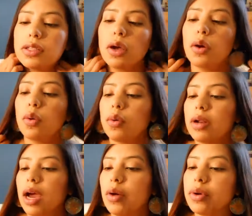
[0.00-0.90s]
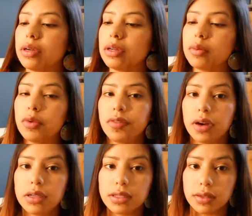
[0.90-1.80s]
So now we're going to move
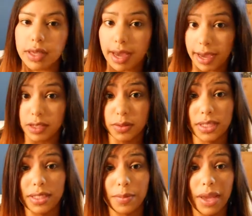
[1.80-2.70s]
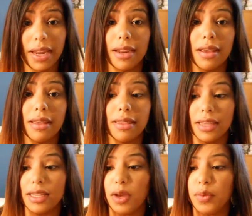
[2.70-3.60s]
on to the eyes, which is the main
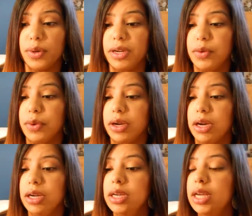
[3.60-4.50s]
thing that we're going to work on.